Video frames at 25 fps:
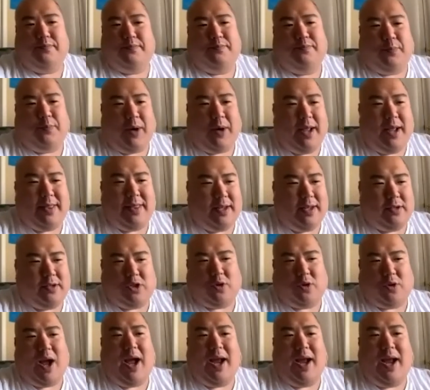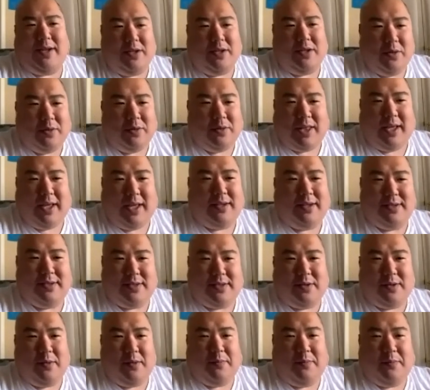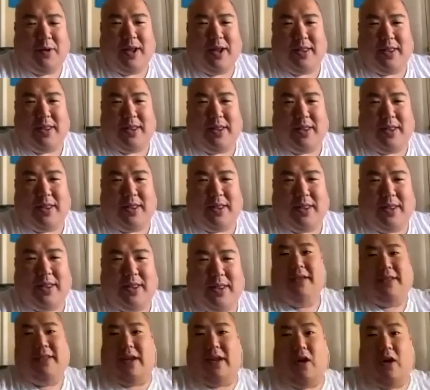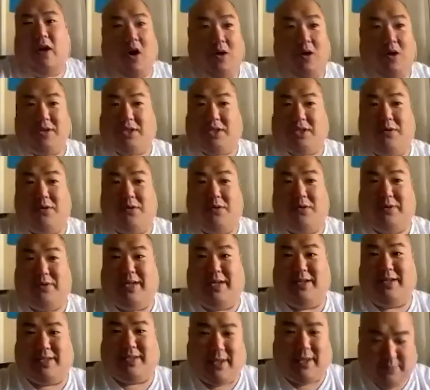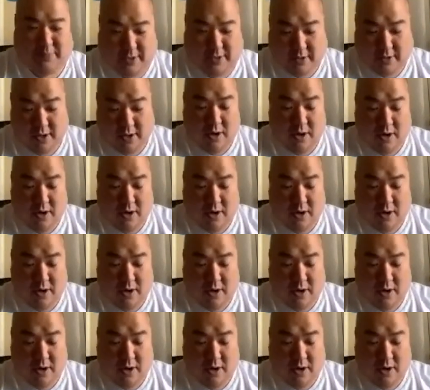brand that tried new things to a brand that all that also did something.